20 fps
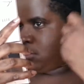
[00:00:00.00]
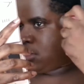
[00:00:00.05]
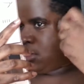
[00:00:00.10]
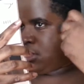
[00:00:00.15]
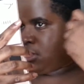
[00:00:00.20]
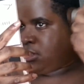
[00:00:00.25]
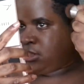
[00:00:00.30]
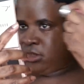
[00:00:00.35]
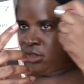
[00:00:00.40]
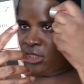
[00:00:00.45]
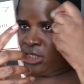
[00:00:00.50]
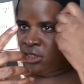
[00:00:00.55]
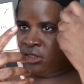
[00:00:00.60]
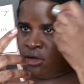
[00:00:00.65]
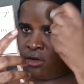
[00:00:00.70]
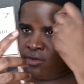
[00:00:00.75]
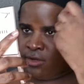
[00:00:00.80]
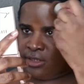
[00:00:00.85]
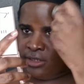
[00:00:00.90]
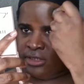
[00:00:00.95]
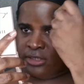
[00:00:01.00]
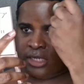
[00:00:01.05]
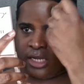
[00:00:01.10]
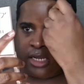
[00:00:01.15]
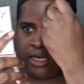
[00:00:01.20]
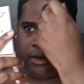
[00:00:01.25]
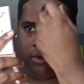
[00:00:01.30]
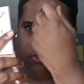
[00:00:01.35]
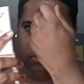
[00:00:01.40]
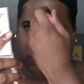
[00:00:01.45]
It sits on the
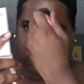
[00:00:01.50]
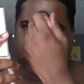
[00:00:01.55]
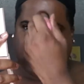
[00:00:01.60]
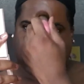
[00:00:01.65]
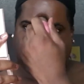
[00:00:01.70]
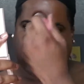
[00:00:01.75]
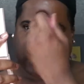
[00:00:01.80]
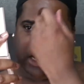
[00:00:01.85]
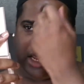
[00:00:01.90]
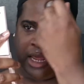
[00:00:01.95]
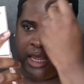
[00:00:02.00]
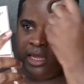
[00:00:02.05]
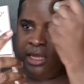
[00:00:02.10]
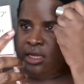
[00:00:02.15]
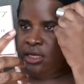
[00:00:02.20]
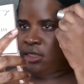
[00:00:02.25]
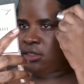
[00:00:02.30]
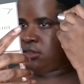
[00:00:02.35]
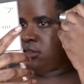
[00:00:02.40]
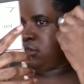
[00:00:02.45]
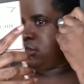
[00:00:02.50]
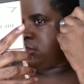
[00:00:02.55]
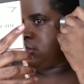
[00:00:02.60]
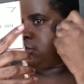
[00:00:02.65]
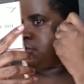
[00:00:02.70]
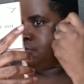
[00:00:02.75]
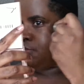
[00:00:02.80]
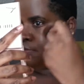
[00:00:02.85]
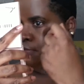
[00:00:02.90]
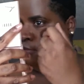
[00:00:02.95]
skin really
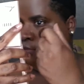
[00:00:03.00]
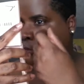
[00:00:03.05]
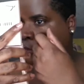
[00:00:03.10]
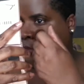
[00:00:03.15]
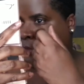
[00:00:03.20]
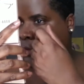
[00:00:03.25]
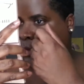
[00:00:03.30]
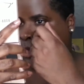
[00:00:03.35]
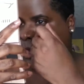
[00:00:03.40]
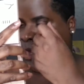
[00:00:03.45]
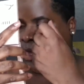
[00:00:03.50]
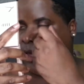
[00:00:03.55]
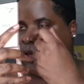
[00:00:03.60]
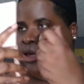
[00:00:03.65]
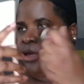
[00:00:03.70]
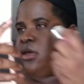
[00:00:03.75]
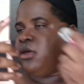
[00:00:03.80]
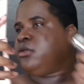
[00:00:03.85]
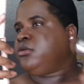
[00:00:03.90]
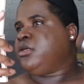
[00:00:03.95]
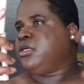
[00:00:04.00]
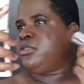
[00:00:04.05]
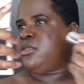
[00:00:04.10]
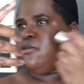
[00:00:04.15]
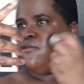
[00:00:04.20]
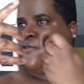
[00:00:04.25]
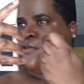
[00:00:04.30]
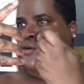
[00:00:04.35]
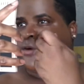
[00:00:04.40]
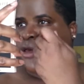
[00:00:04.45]
nice. Doesn't
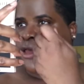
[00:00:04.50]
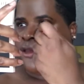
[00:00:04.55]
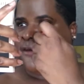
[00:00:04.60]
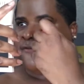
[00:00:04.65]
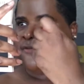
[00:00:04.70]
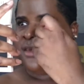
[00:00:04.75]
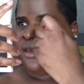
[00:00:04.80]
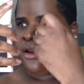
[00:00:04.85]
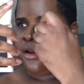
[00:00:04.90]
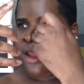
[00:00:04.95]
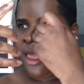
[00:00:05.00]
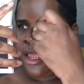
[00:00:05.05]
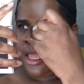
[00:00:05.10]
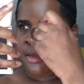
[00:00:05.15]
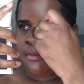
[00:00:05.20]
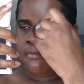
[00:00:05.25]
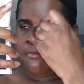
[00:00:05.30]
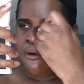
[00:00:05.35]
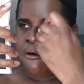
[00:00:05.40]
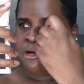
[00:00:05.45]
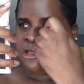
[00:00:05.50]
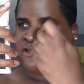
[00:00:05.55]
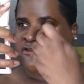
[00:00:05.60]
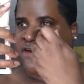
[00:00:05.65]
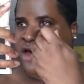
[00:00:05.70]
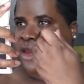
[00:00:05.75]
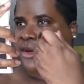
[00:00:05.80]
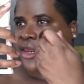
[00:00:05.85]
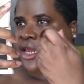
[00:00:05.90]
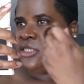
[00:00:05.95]
feel heavy like most
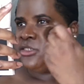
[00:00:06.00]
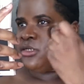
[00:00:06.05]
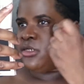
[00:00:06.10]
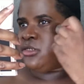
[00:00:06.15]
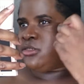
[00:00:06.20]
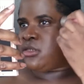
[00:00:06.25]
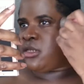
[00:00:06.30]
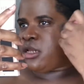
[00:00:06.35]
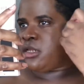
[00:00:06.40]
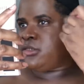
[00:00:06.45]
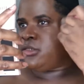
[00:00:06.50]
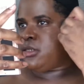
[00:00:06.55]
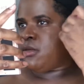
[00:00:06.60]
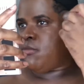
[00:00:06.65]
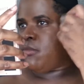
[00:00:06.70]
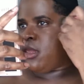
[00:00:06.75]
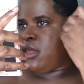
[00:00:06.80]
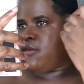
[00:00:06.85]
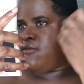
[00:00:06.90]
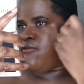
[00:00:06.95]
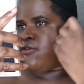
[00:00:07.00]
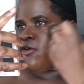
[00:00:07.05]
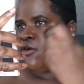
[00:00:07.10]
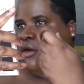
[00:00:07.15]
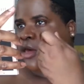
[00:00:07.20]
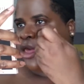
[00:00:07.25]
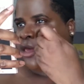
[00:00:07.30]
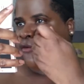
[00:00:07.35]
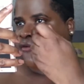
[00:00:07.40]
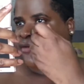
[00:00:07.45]
foundation sticks to me feel
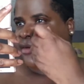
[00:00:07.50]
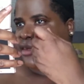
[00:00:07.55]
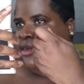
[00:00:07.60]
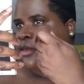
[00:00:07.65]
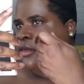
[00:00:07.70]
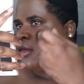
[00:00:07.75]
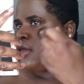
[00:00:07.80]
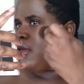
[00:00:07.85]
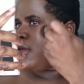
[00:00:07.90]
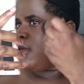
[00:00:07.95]
heavy.